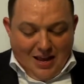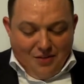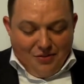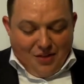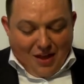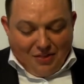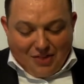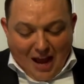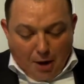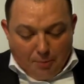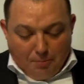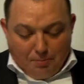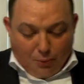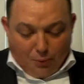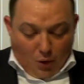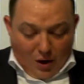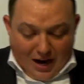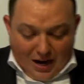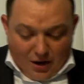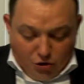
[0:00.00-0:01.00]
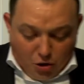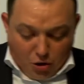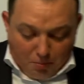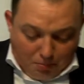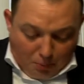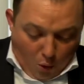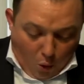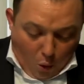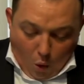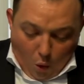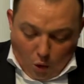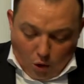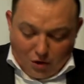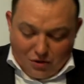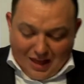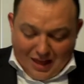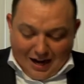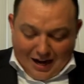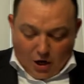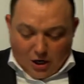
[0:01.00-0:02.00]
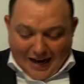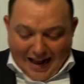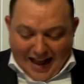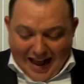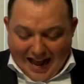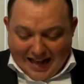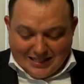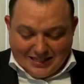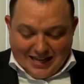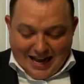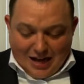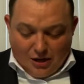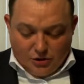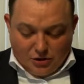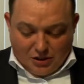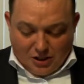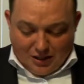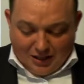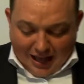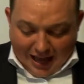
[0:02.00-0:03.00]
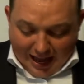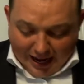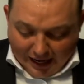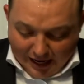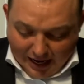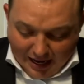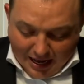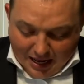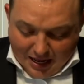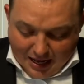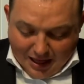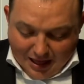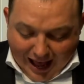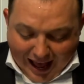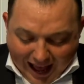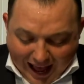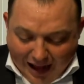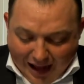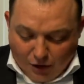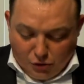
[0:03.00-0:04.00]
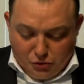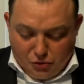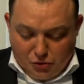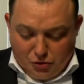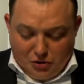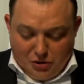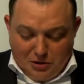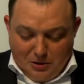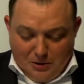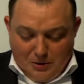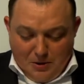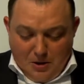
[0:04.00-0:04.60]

that thou bring the poor that are cast out to thy house?